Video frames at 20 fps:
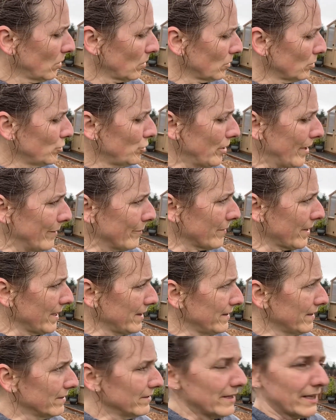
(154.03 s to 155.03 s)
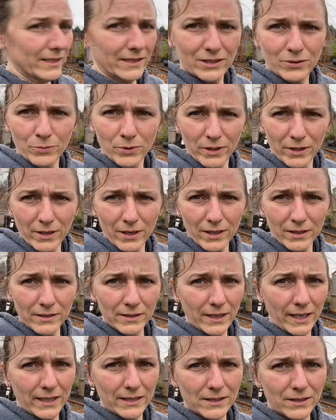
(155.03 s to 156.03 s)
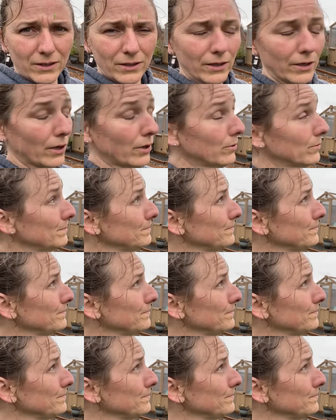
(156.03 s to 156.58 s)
gem right there next to where the garden gate's going to go.